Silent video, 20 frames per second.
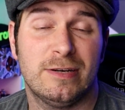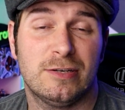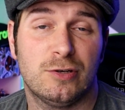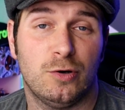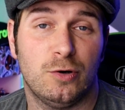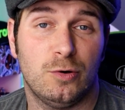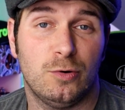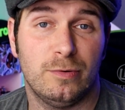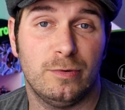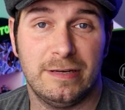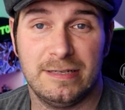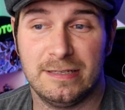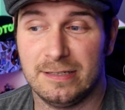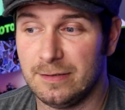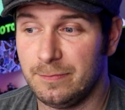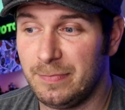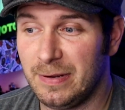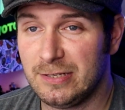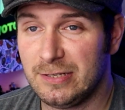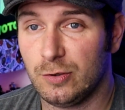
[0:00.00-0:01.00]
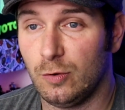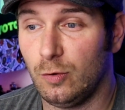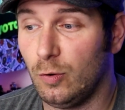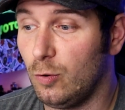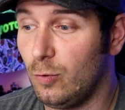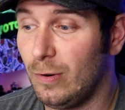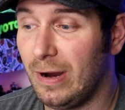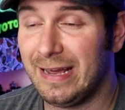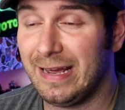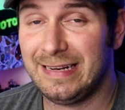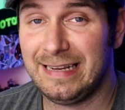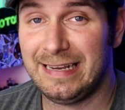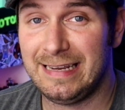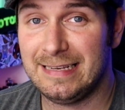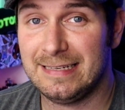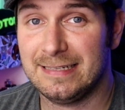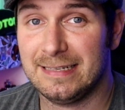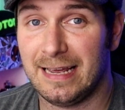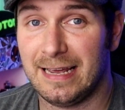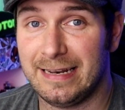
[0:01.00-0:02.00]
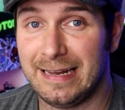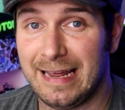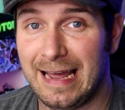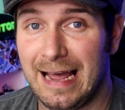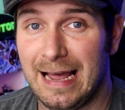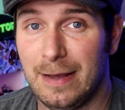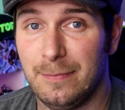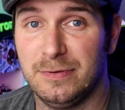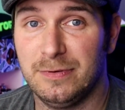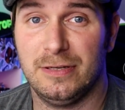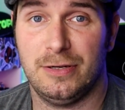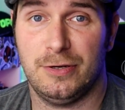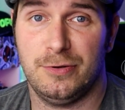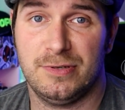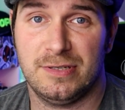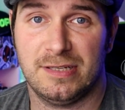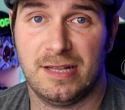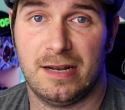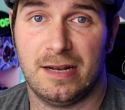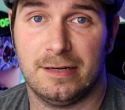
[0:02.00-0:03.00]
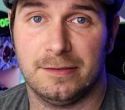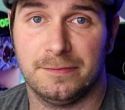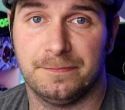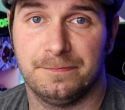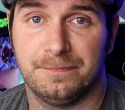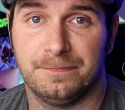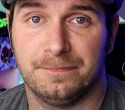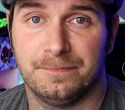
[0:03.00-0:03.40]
mesh coil is the best coil, and it is an absolute stunner.